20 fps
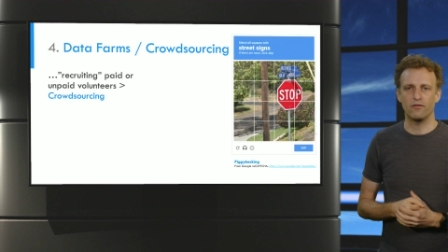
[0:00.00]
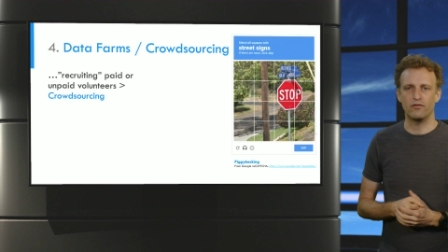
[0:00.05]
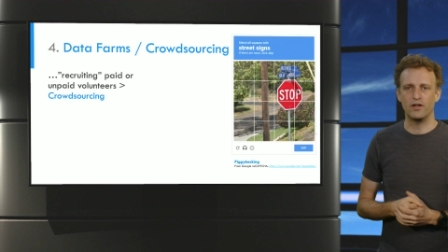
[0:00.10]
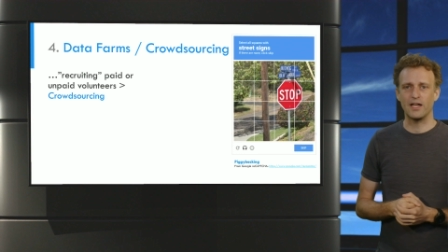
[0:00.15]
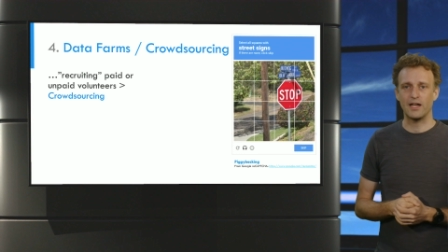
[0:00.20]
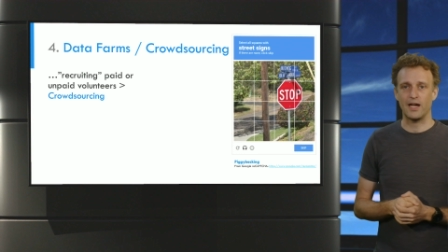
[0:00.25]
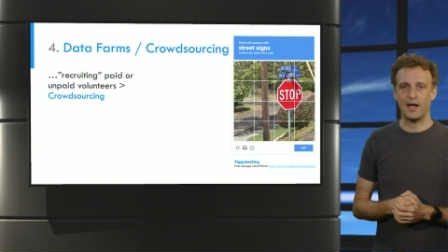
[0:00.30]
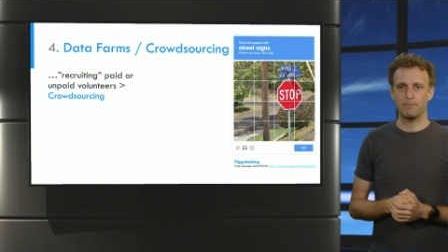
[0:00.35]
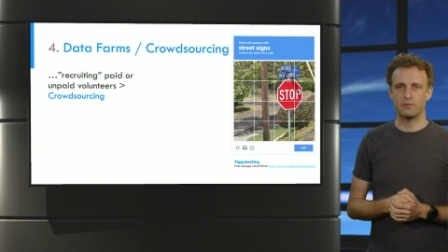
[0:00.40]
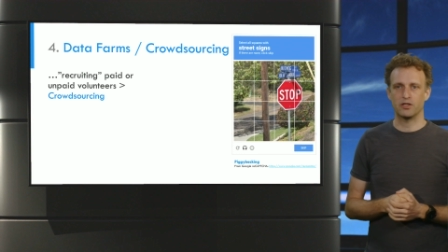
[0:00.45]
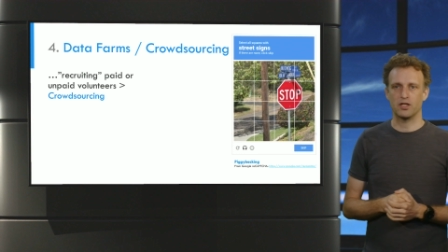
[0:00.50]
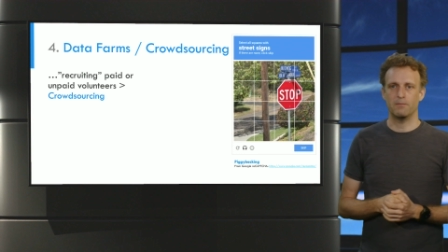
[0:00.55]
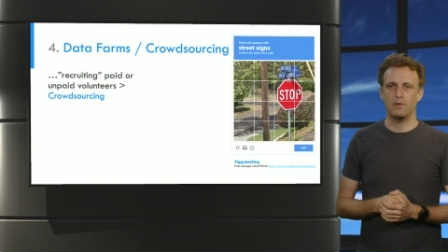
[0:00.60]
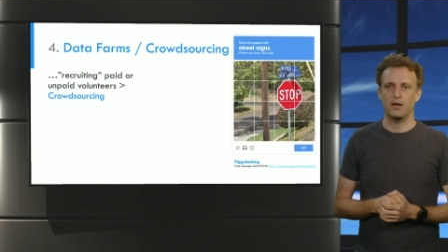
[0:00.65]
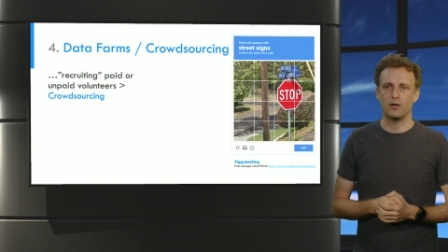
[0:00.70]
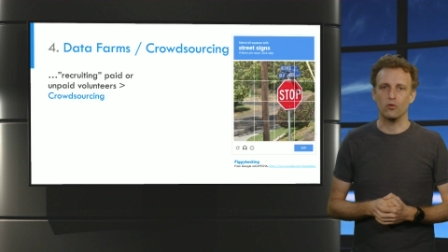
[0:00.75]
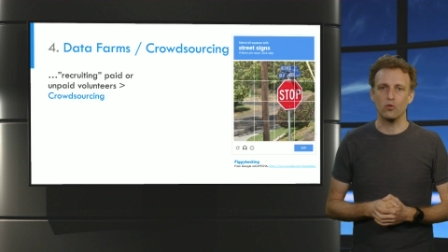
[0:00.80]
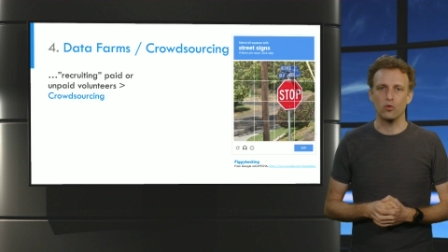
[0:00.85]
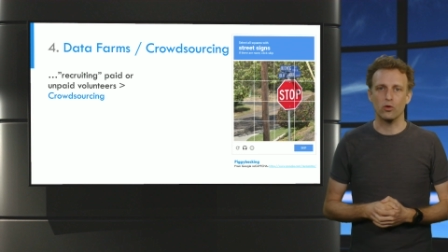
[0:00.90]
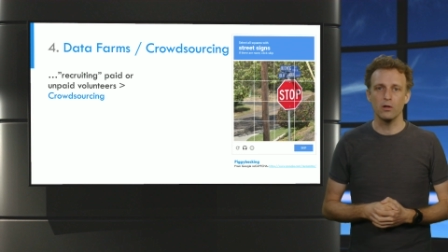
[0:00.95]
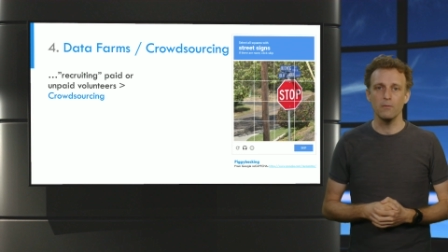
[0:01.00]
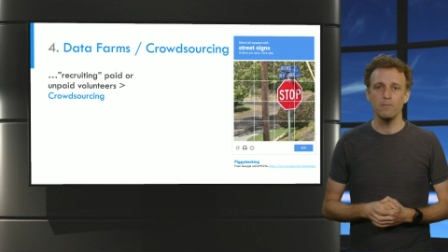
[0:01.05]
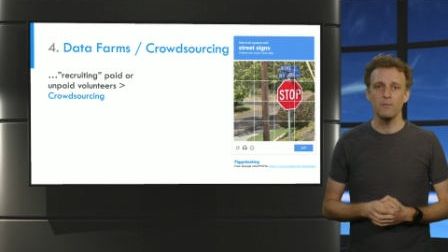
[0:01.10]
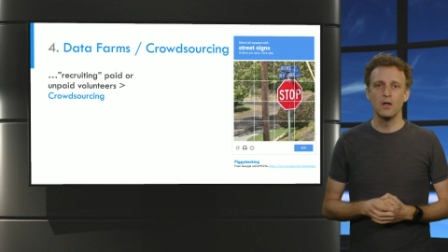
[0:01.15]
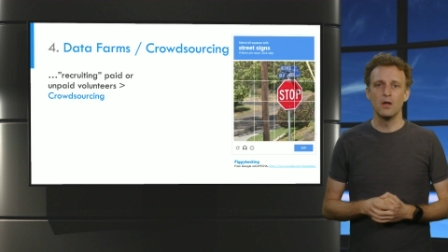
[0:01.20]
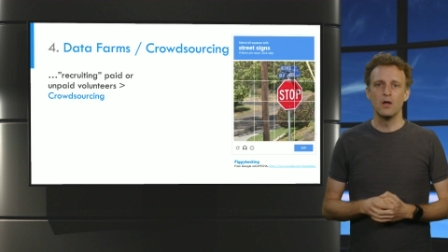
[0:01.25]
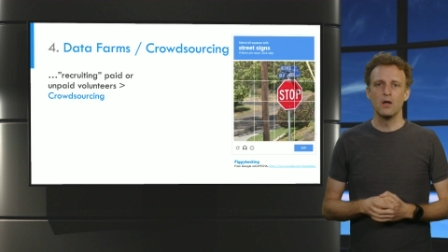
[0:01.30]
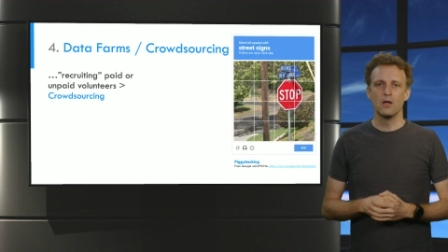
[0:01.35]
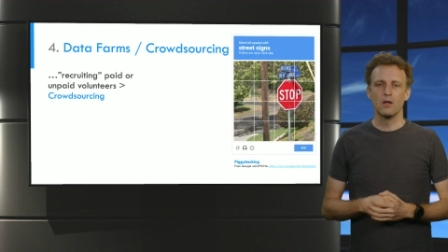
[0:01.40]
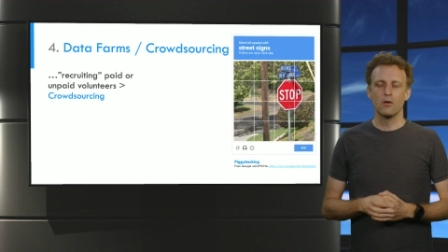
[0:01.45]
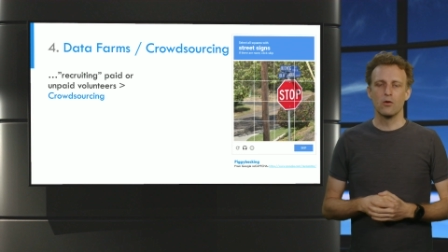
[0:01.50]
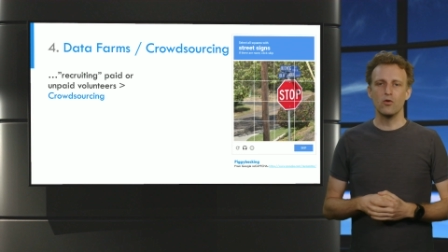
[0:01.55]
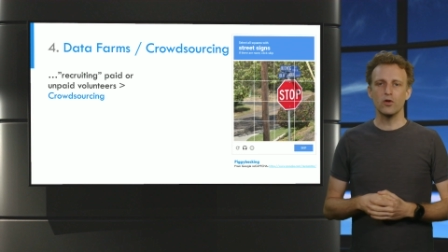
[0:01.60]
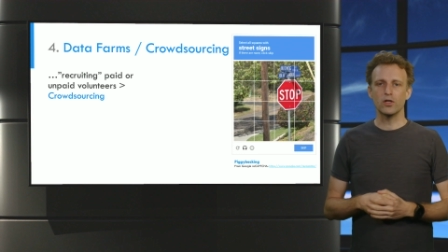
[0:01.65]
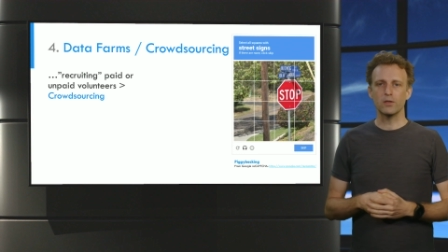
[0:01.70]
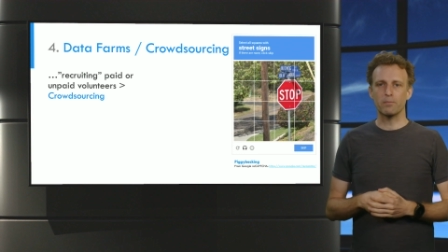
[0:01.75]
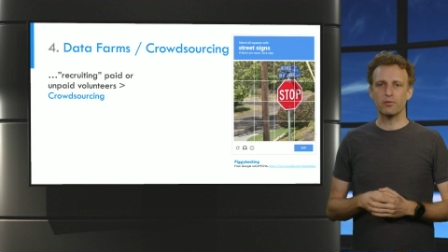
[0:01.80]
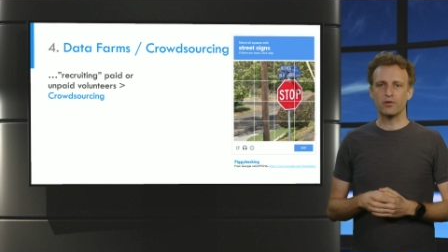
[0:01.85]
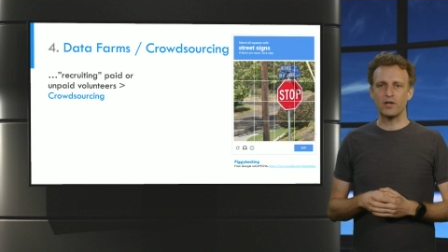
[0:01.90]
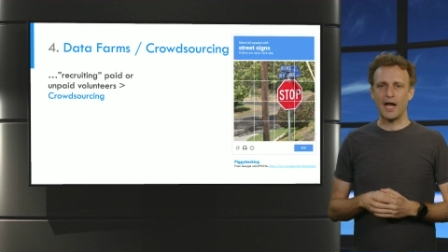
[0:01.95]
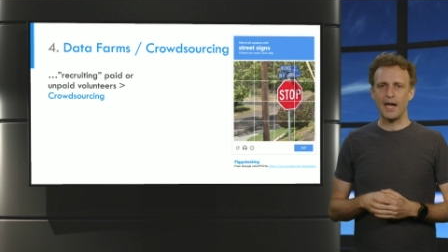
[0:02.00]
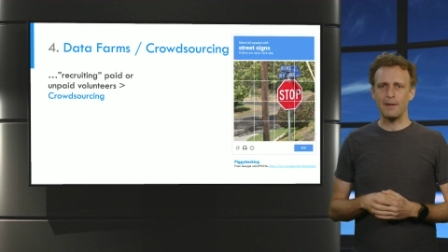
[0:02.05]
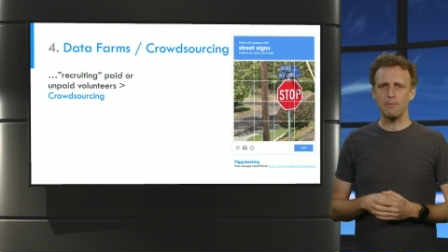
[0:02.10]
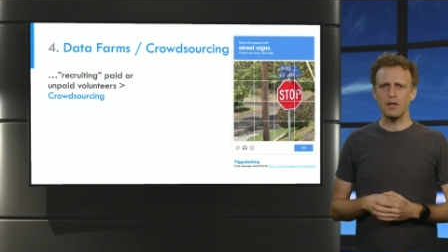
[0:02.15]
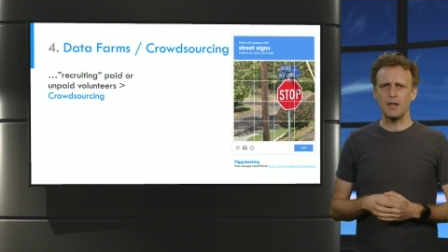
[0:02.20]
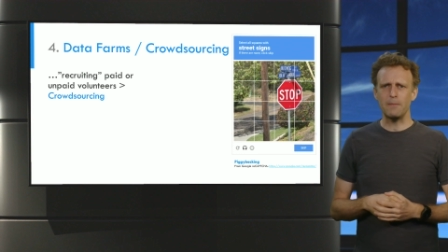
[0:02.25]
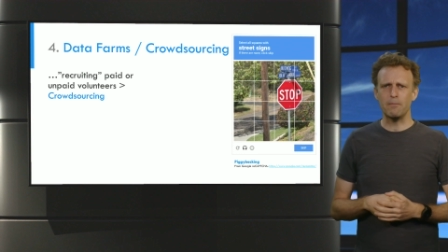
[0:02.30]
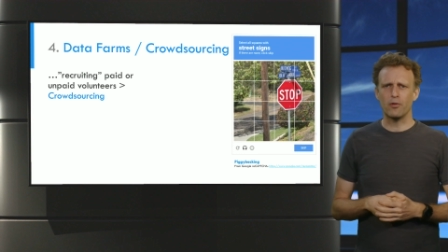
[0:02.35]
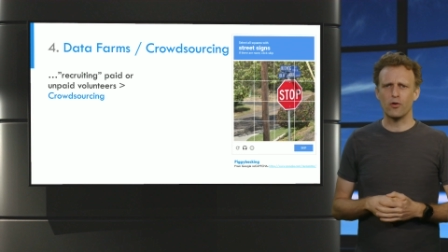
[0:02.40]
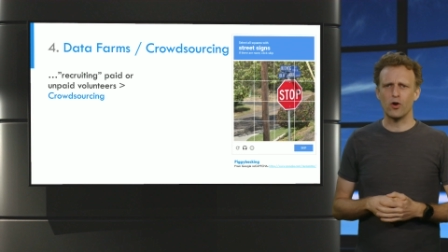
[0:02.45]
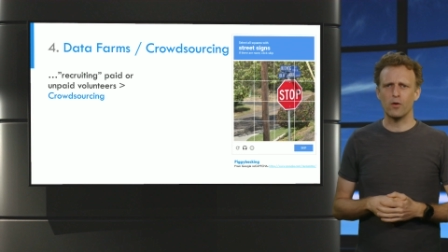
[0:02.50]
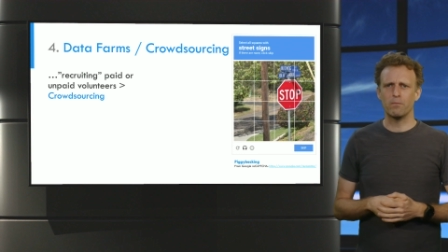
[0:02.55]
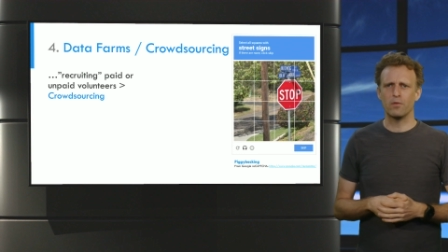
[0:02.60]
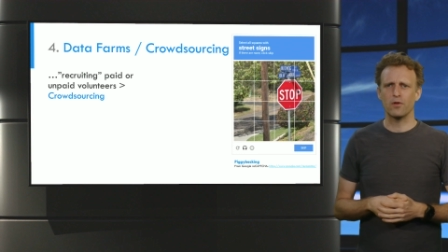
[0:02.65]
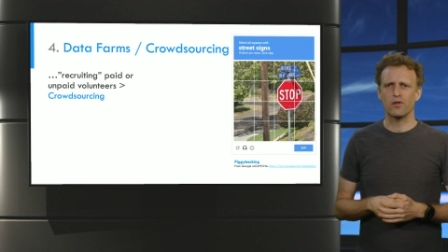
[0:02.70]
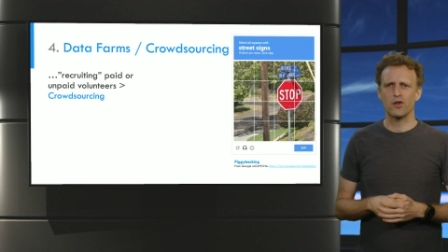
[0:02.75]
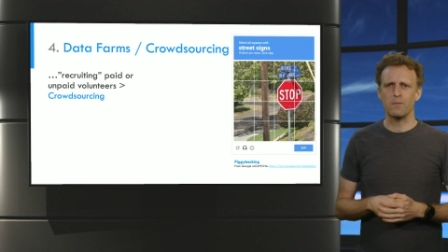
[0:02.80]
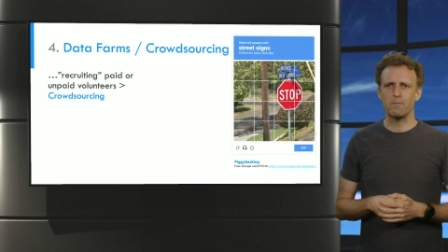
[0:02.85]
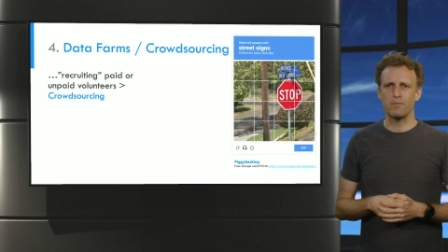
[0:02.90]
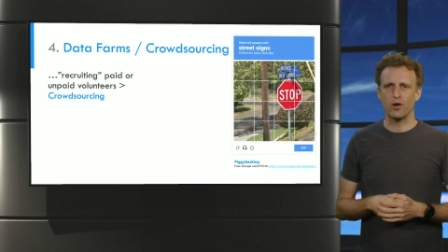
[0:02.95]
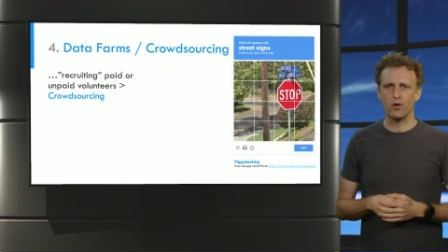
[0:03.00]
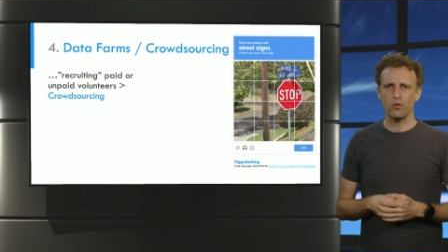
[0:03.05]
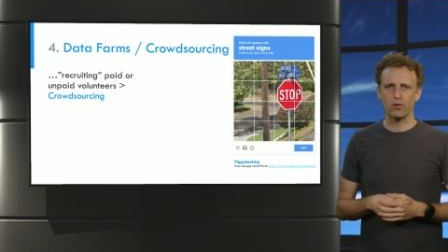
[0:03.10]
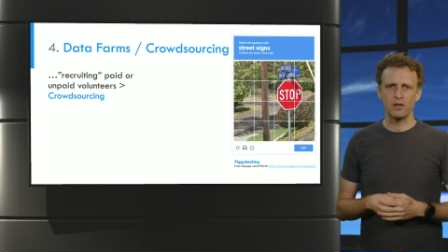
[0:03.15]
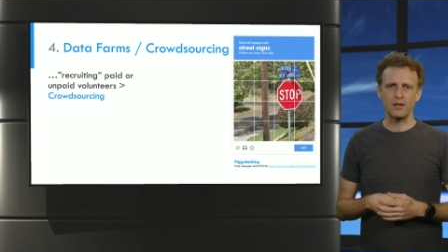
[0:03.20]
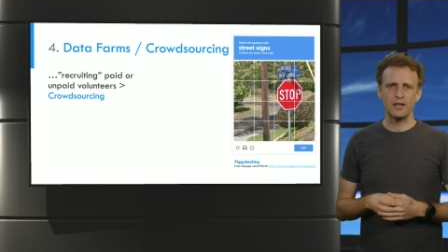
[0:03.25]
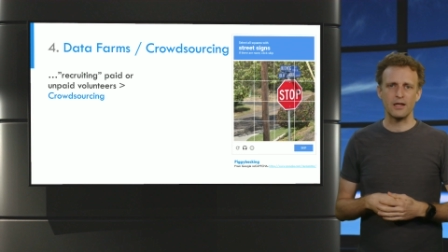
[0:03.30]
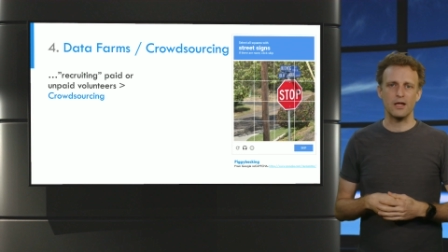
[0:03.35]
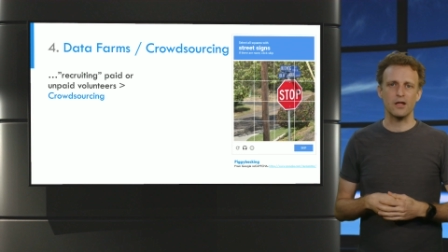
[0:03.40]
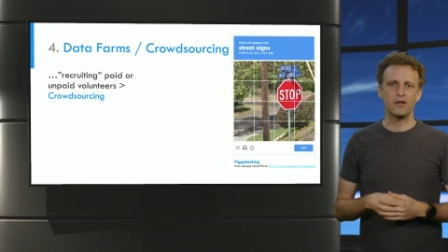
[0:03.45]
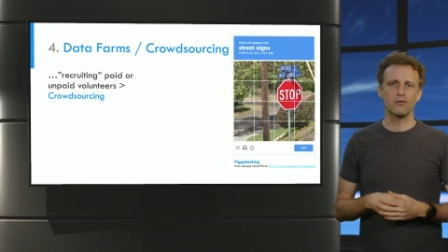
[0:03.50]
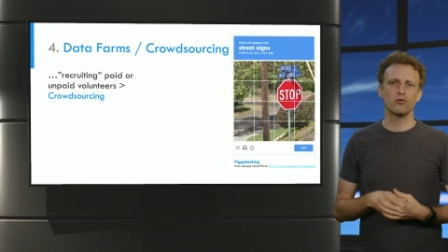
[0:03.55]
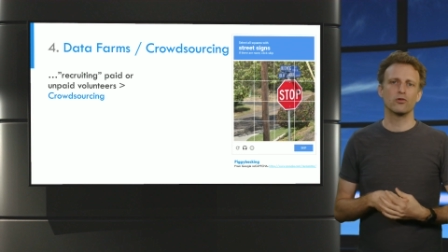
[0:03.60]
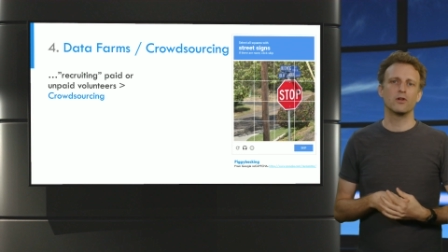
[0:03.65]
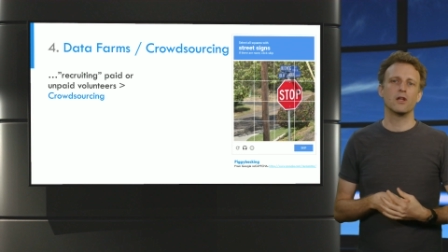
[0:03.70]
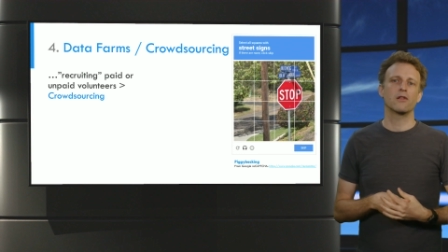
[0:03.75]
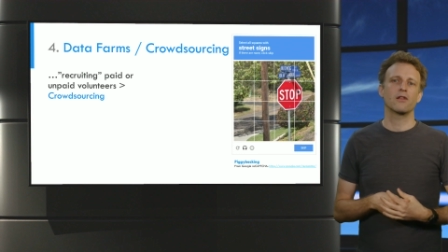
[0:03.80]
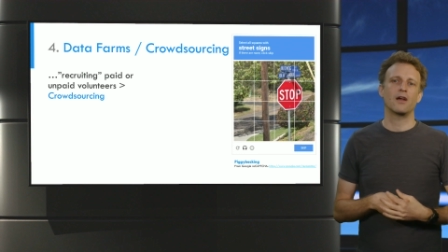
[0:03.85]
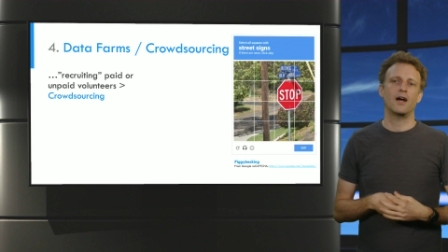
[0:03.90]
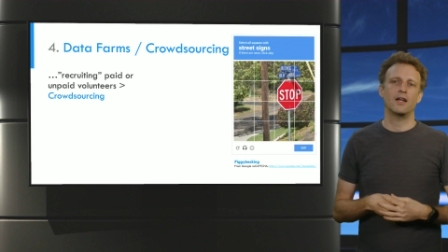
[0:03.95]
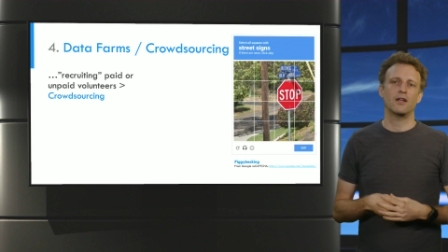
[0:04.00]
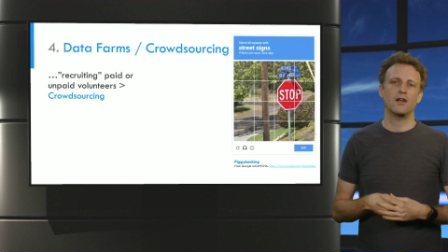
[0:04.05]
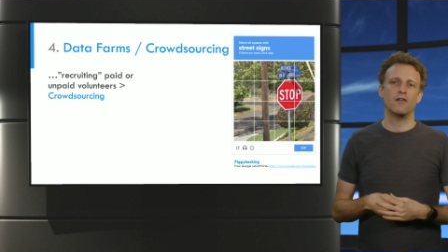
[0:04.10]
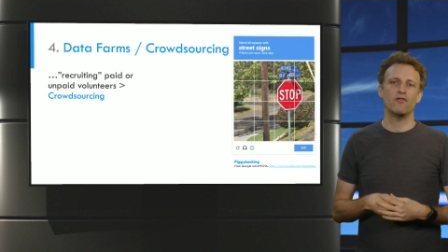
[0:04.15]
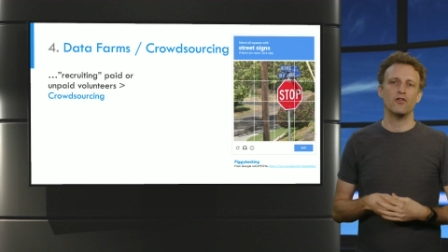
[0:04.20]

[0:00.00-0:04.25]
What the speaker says: of reCAPTCHA by Google, whose primary purpose supposedly is to decide